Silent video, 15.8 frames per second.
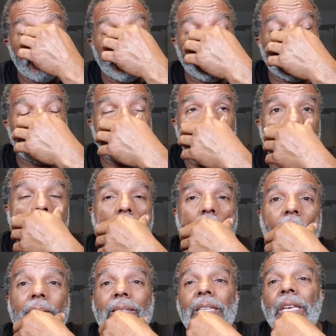They said they
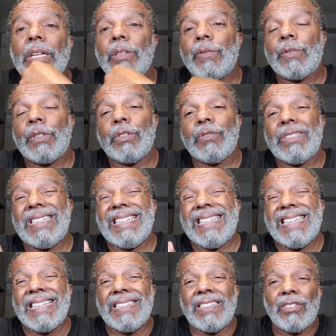could tell if there's any
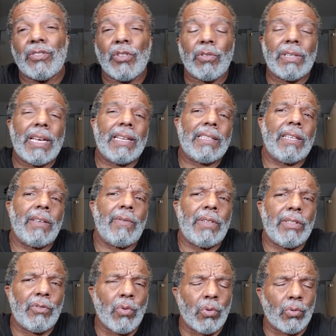kidney stone
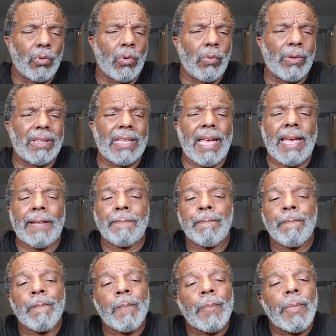activities going on with that.
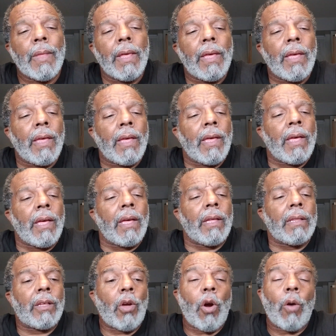
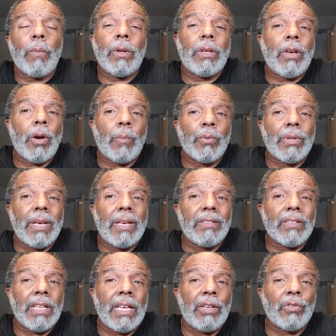They called me a couple
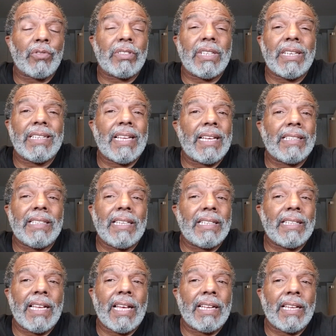days later, said I
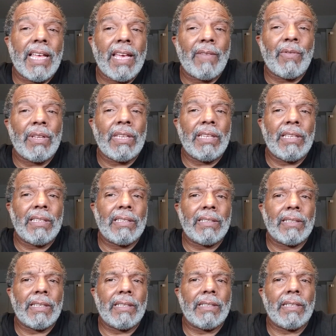did not have any
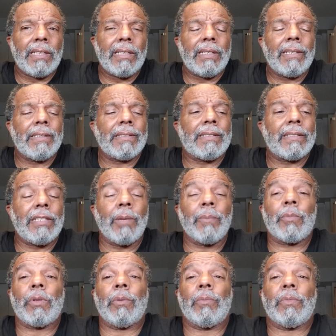
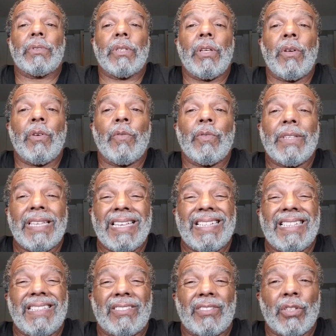symptoms of
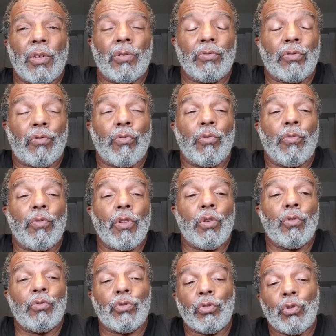kidney stones through
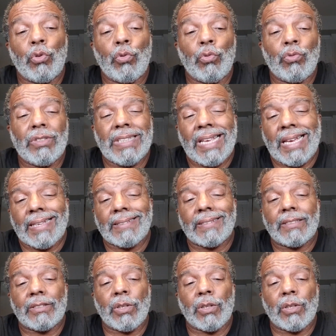those 2 tests.